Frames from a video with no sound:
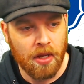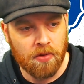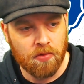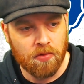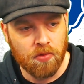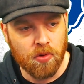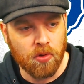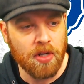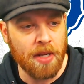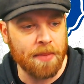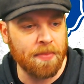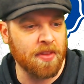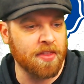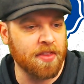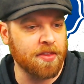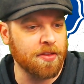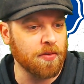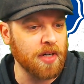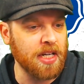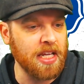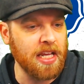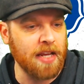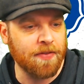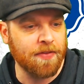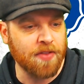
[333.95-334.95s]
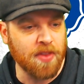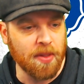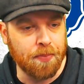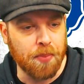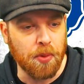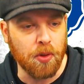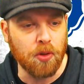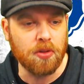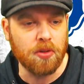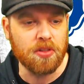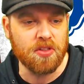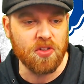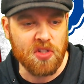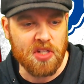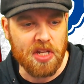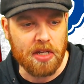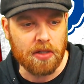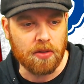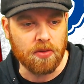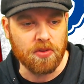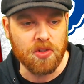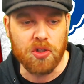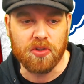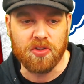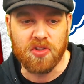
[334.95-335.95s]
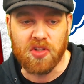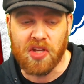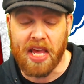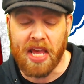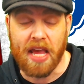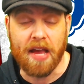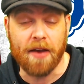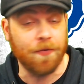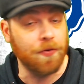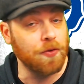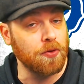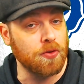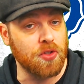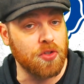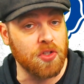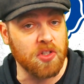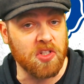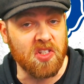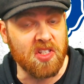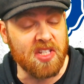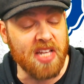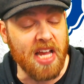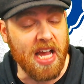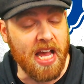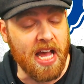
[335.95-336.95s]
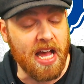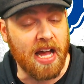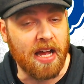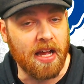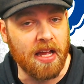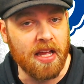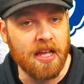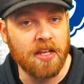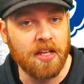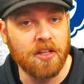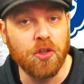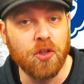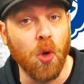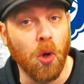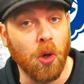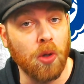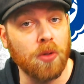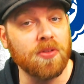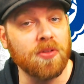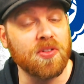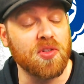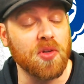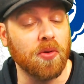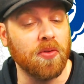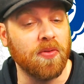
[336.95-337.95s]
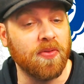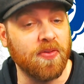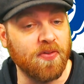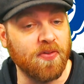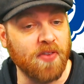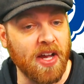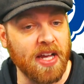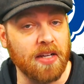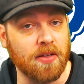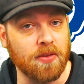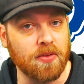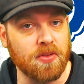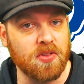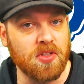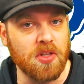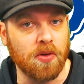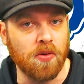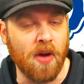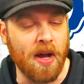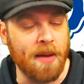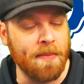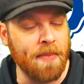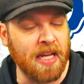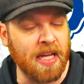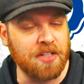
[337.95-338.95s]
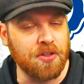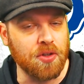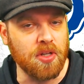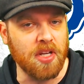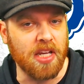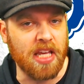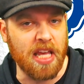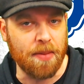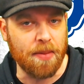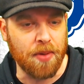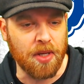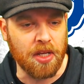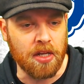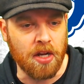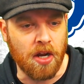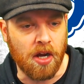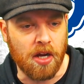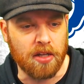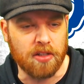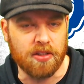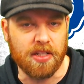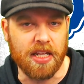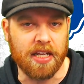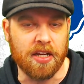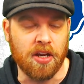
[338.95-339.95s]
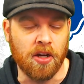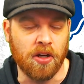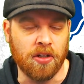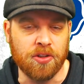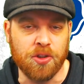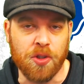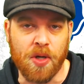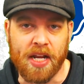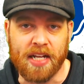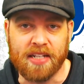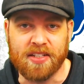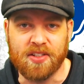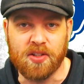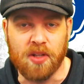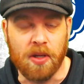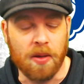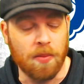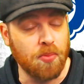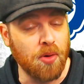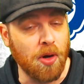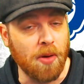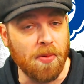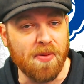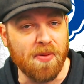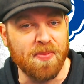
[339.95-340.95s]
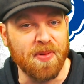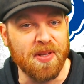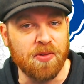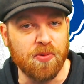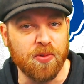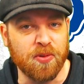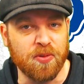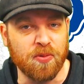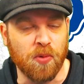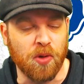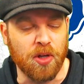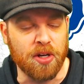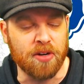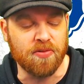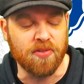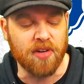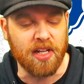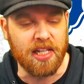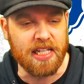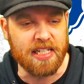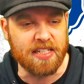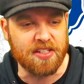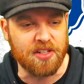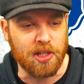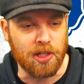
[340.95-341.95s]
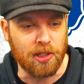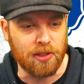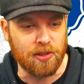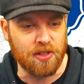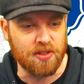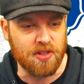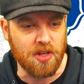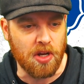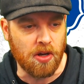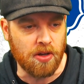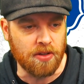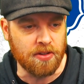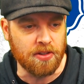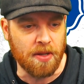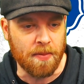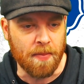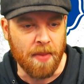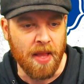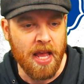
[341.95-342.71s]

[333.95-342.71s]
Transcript: Rule number 3, if the board sells your Scout Future Star, you also fail. So make sure you're keeping an eye on their contracts. Probably wouldn't want a release clause on them.